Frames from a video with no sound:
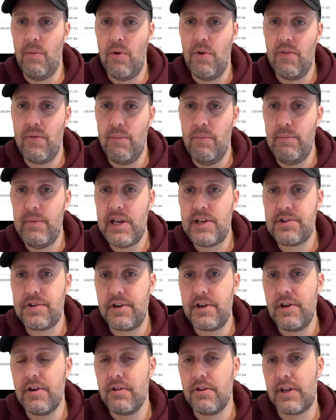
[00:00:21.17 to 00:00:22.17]
make sure
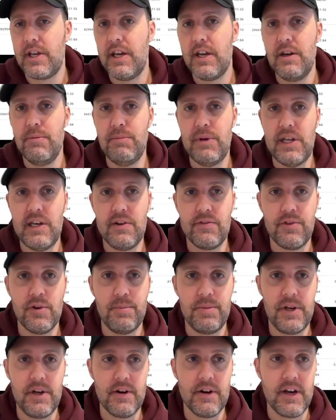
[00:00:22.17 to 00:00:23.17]
you're looking at a meaningful
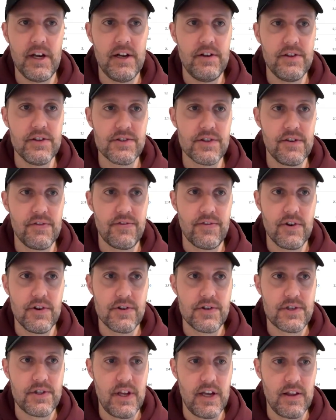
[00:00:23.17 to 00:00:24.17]
period. This is the
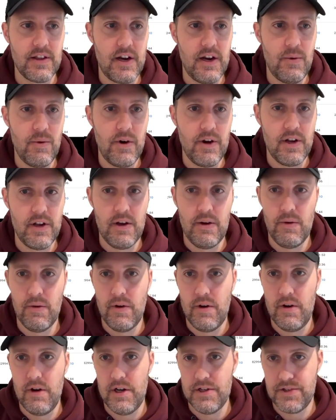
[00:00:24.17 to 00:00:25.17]
first thing that I want to
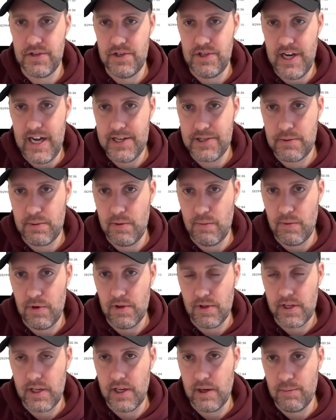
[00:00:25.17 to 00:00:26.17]
suggest when we're
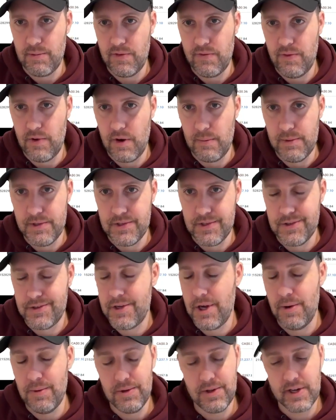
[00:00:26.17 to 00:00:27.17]
looking at performance is
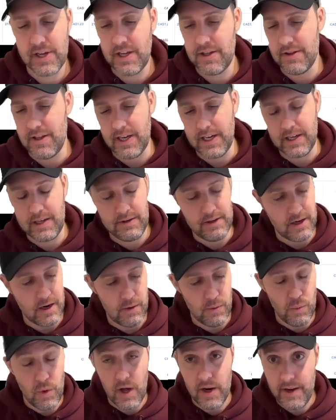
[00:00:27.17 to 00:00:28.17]
don't look at 1
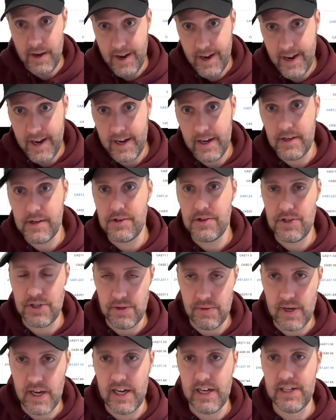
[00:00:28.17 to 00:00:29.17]
day,
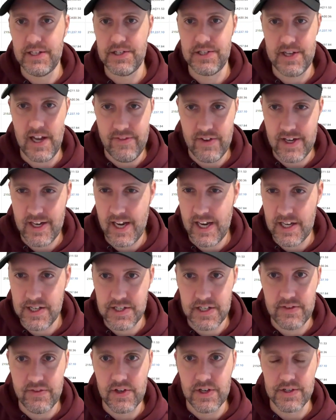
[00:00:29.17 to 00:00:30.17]
2 days, 7
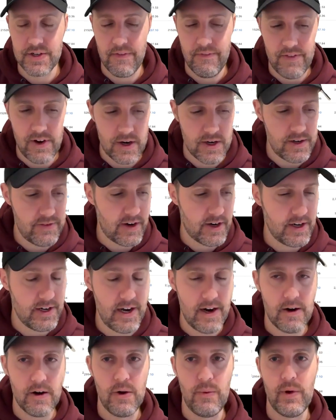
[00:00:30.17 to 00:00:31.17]
days, even is a very, very
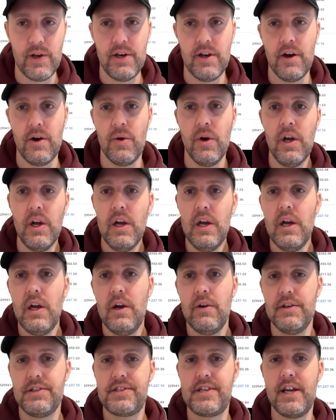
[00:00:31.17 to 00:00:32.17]
narrow window.
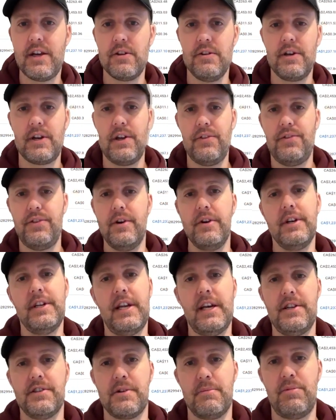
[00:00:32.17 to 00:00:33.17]
Let's take a look at 30
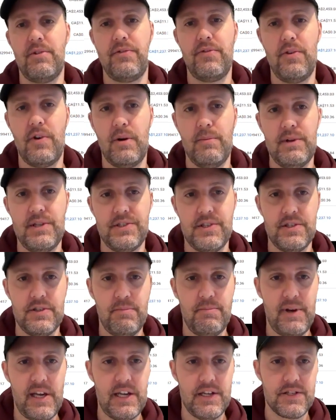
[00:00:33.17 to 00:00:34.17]
days of performance as a
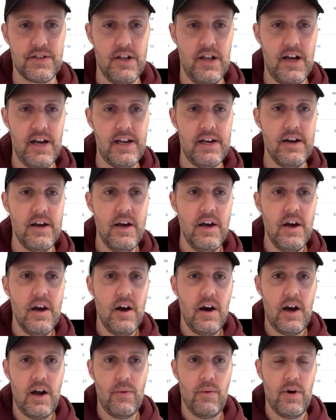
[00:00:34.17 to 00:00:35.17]
baseline.
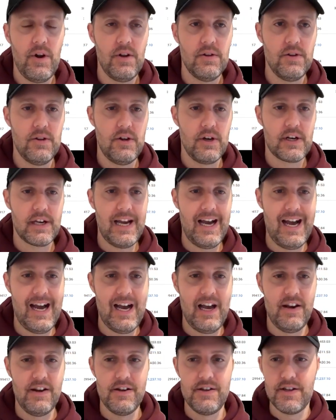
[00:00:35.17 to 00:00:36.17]
I want to look
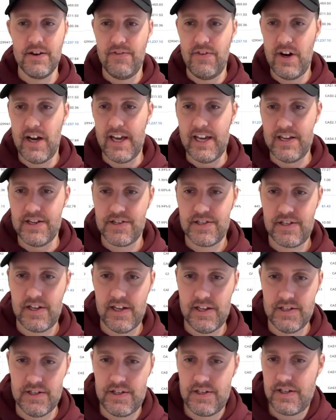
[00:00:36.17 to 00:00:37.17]
at device
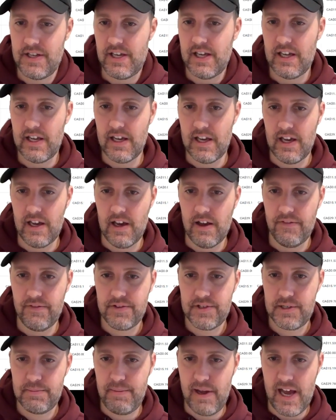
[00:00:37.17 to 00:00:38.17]
and see if
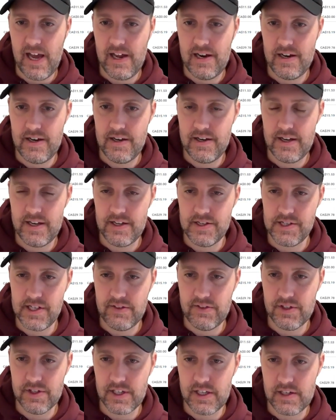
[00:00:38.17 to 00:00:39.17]
spend is
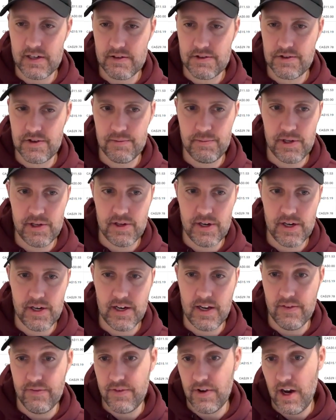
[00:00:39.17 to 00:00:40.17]
evenly distributed.
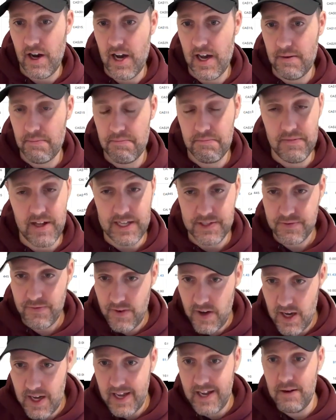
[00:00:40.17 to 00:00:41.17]
If not, that's
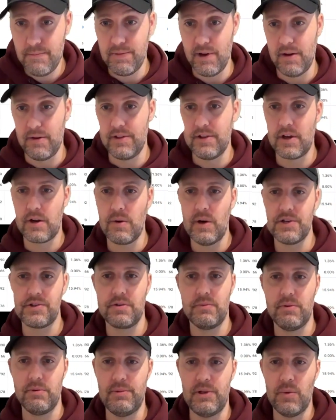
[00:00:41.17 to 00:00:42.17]
fine. But the
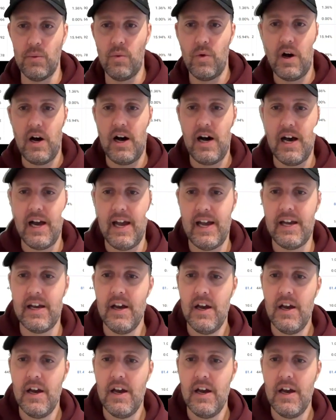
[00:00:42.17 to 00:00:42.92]
question would be why?